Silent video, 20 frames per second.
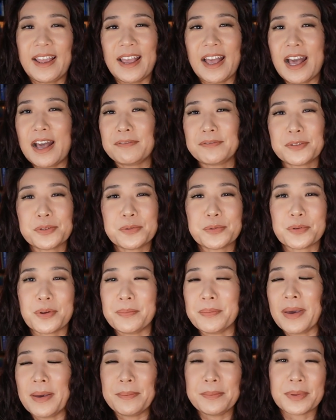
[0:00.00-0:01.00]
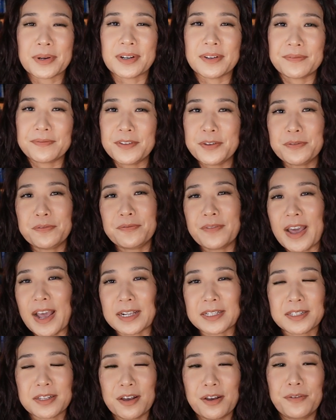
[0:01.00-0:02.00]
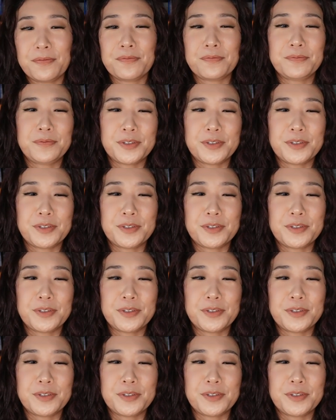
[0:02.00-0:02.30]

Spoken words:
have to remember a few facts of